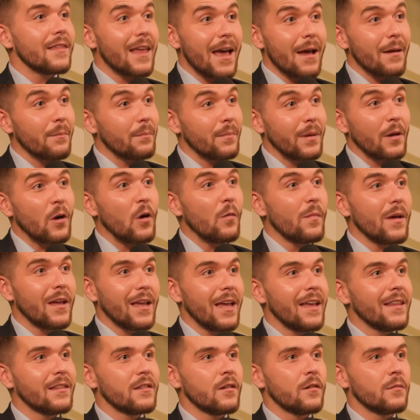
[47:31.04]
They're
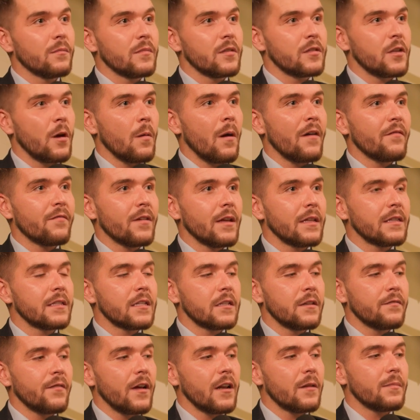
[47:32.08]
becoming in them. So I think
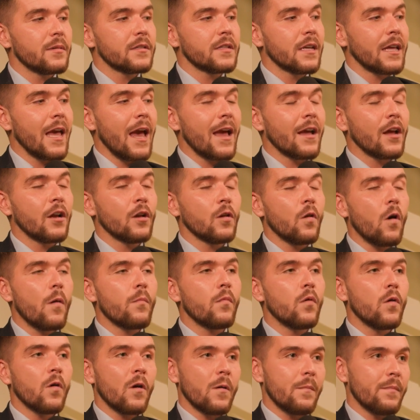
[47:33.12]
the developers are getting a
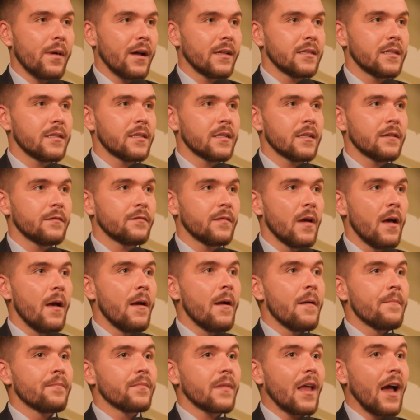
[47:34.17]
lot more competitive
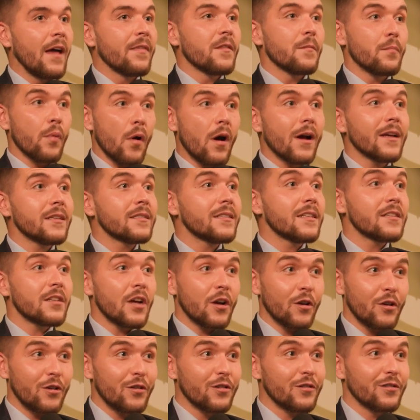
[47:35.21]
and the prices
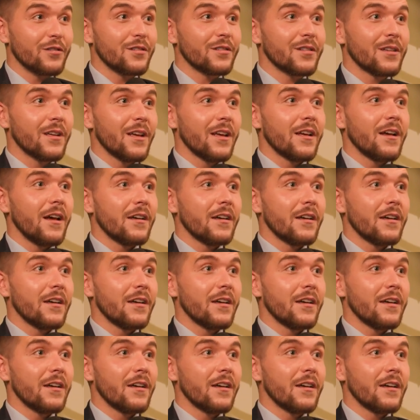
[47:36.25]
are good.